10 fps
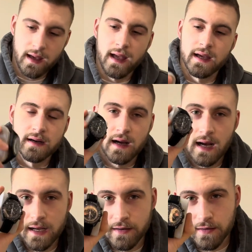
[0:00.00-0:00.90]
and
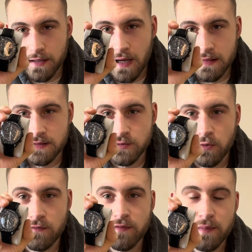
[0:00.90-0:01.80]
I had already got this
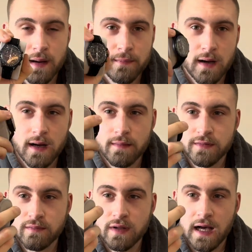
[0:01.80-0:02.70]
one for my mom,
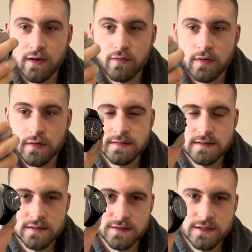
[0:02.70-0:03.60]
the black one,
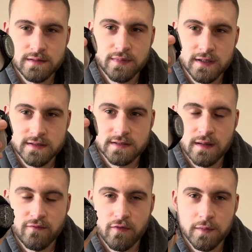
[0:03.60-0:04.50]
since she'd picked this
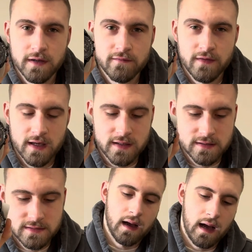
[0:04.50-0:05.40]
up for me in Vegas.